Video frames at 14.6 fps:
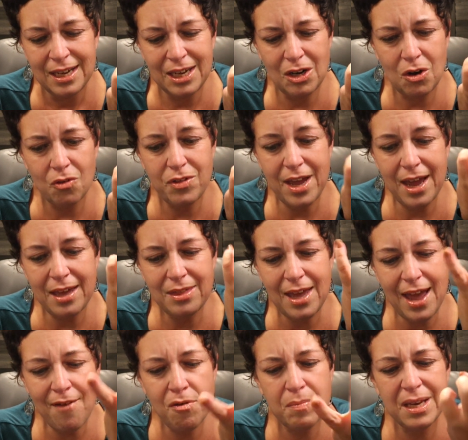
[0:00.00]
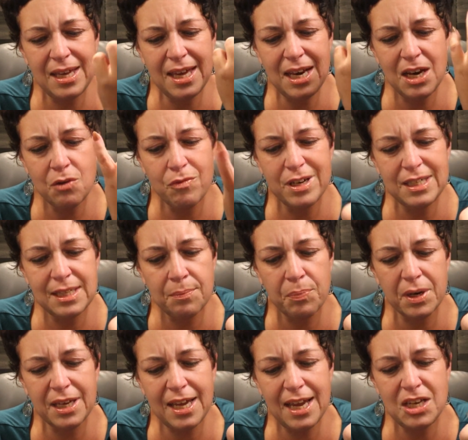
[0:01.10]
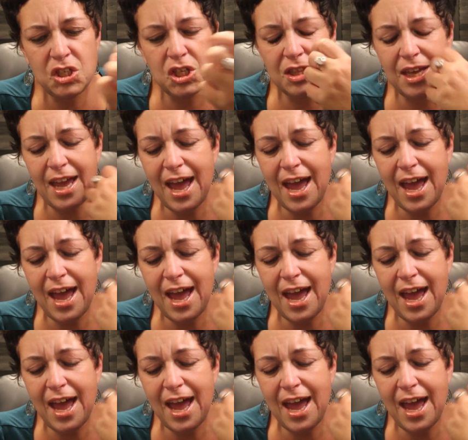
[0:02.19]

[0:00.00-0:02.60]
You know, they, they haven't been getting reciprocation.